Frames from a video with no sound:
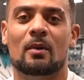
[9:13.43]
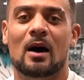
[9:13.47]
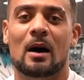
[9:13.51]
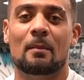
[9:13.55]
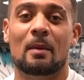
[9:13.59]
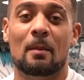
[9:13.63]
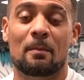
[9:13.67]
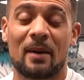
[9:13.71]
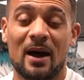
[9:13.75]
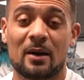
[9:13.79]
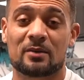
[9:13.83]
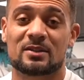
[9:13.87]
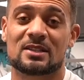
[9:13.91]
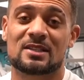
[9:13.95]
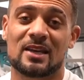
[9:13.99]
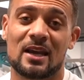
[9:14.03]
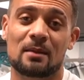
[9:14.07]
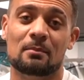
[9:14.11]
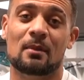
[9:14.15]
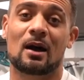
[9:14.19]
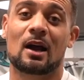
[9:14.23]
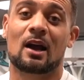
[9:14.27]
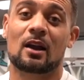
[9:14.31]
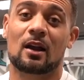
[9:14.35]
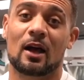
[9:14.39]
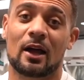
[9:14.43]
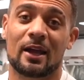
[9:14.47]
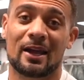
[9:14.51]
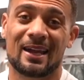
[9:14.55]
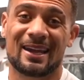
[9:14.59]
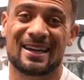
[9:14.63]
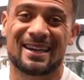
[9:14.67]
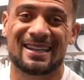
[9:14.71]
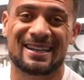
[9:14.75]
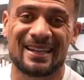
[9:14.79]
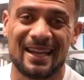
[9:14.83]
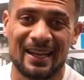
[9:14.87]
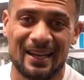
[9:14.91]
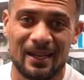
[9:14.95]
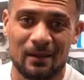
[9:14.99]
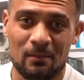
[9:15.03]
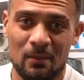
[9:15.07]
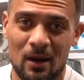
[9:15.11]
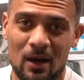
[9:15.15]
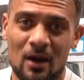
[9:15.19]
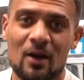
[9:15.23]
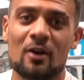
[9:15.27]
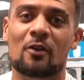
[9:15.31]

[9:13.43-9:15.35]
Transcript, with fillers: I'm about to take my client Kadeem